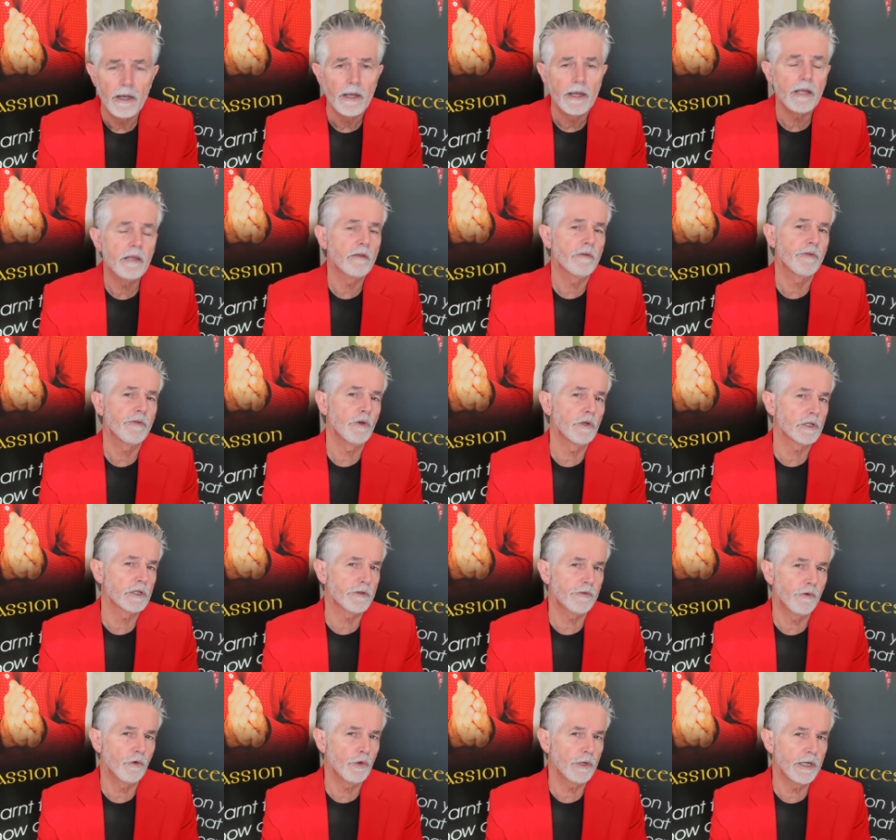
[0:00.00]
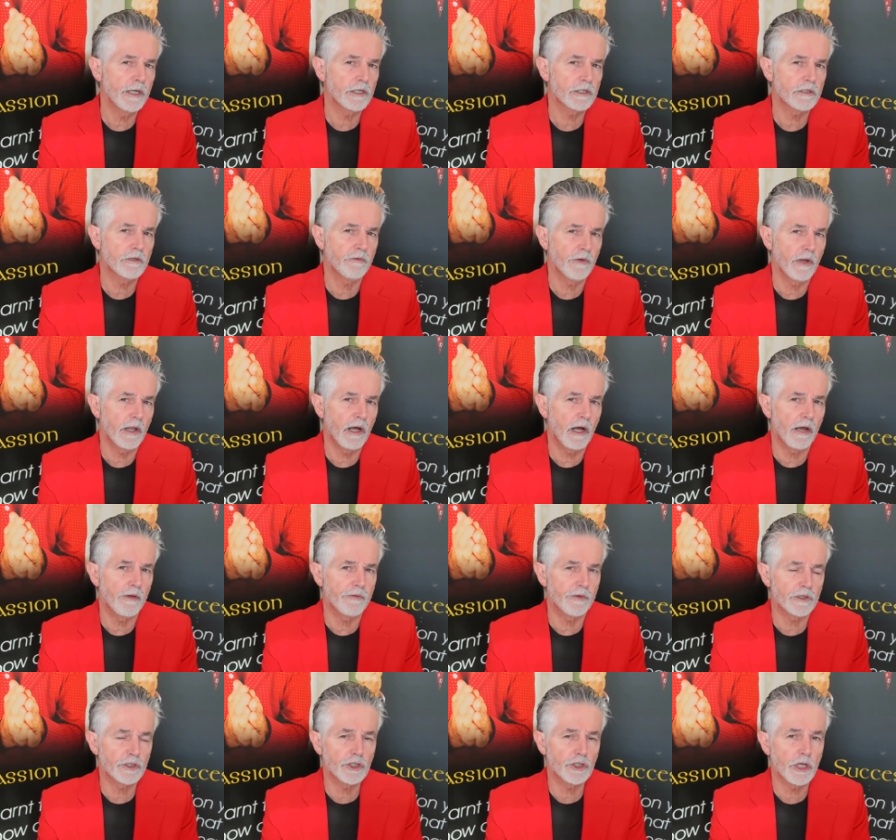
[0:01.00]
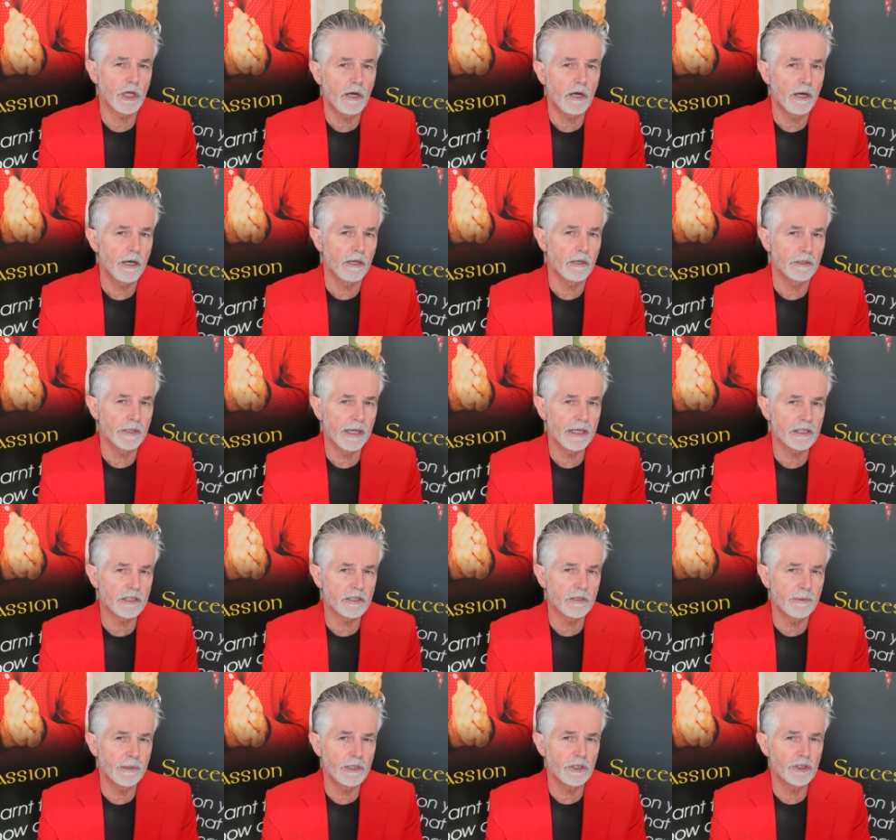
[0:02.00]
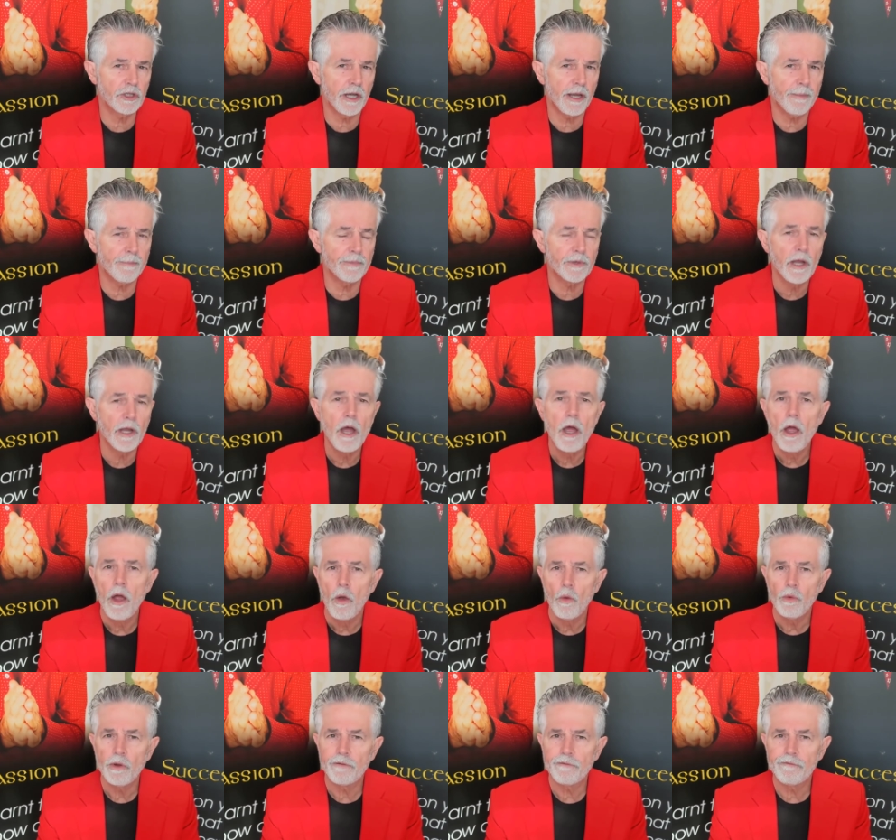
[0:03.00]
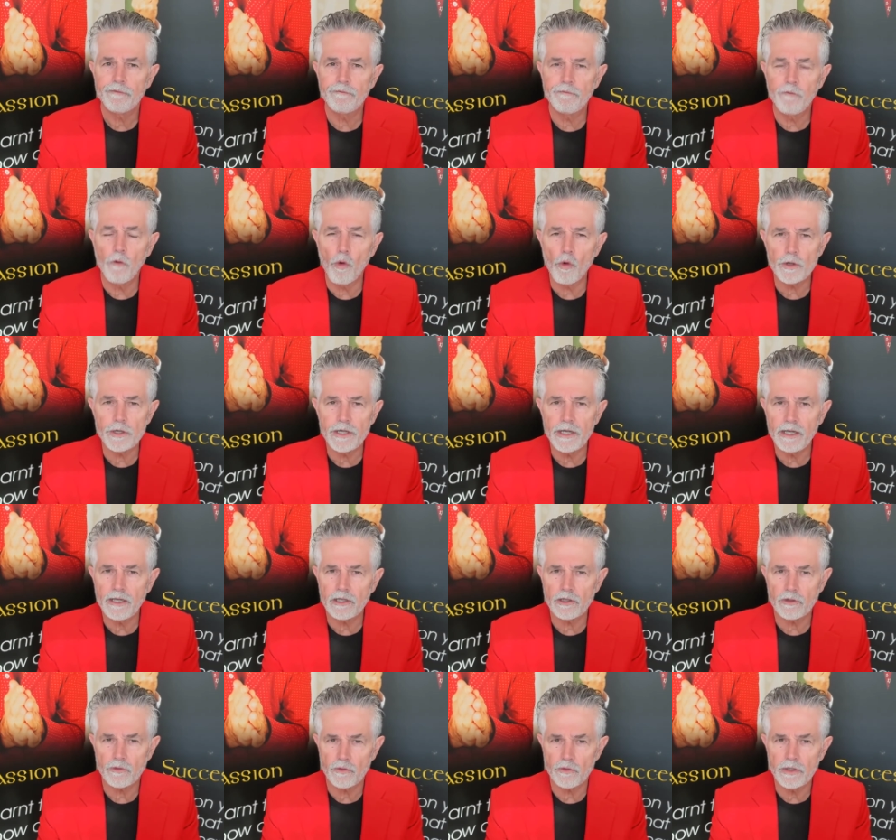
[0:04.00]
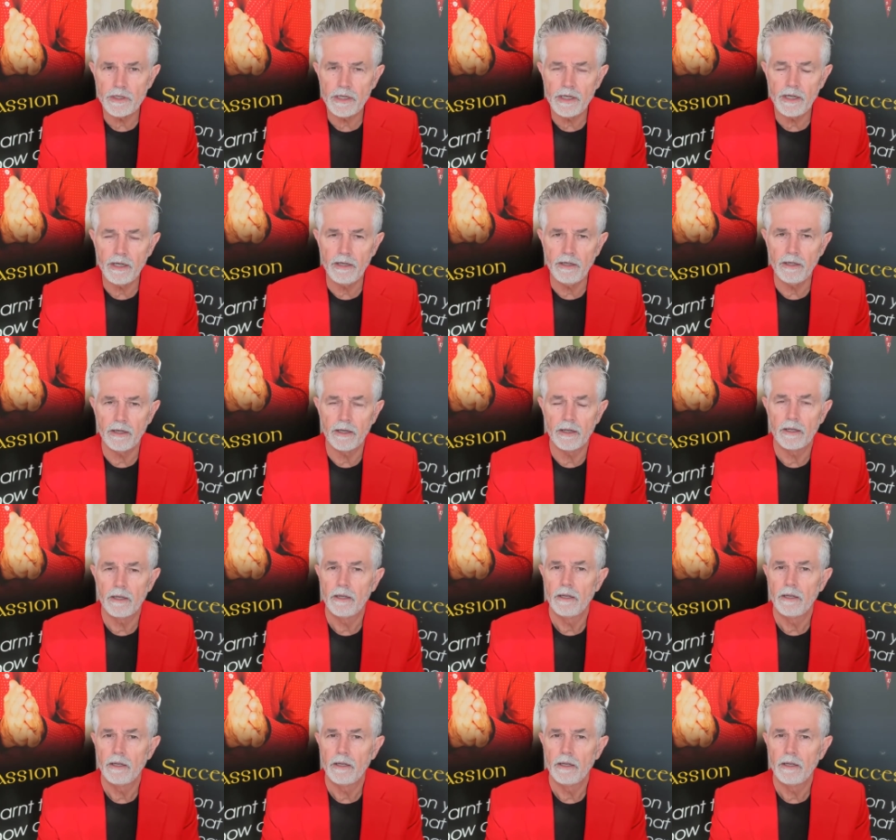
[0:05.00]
in the first 4 years of life, a child has to be jabbed with 43